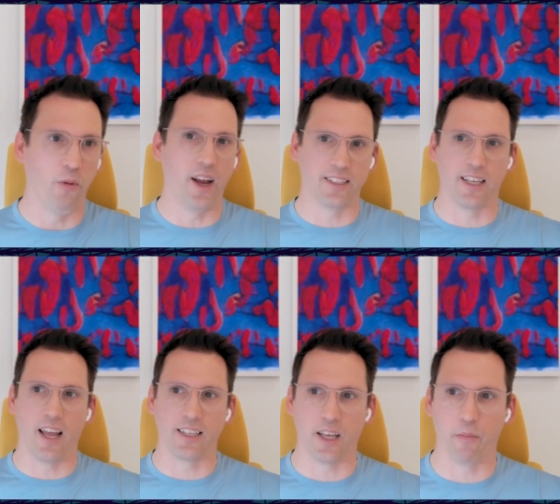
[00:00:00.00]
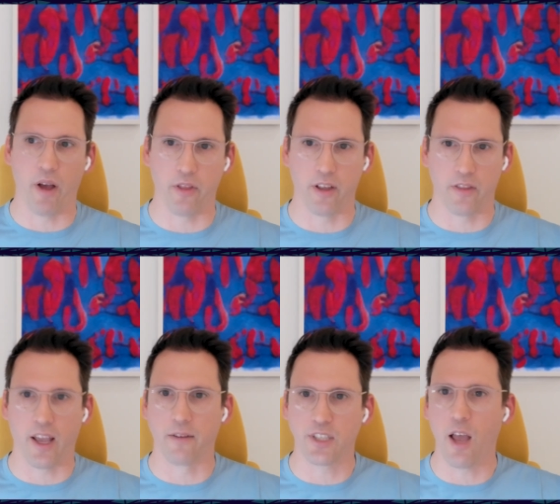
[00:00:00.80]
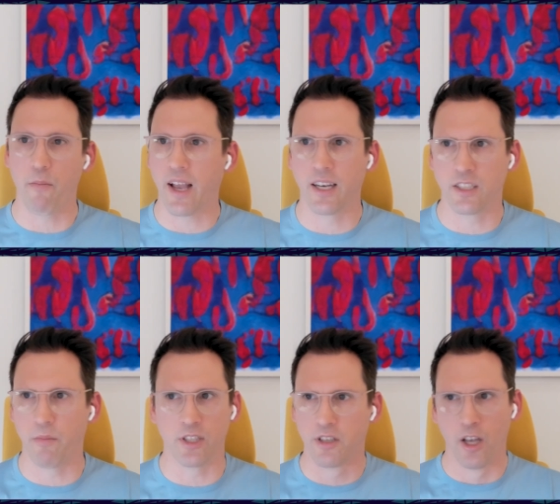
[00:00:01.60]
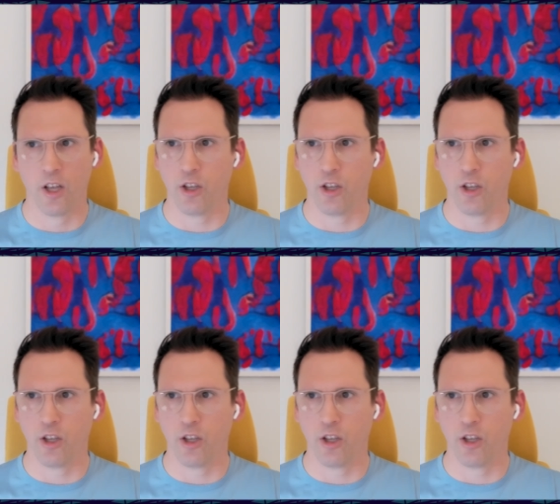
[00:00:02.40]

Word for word: Whereas the nice thing about the kind of SCAM mechanism is